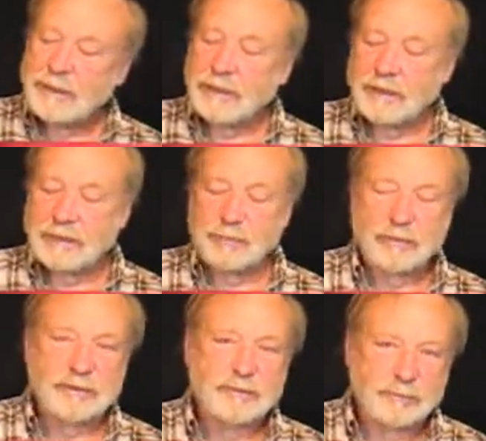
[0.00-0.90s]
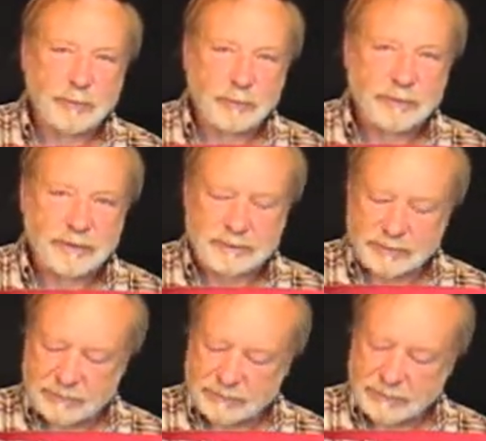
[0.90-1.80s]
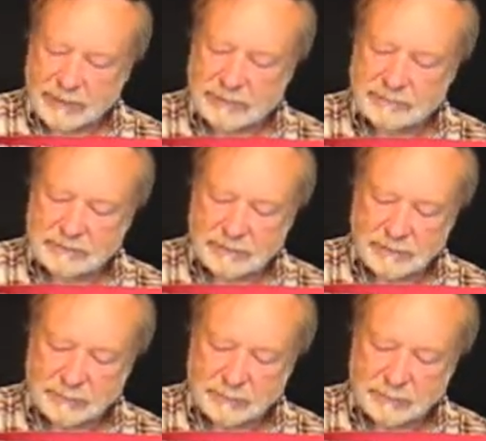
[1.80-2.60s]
and it presses both sides of the limb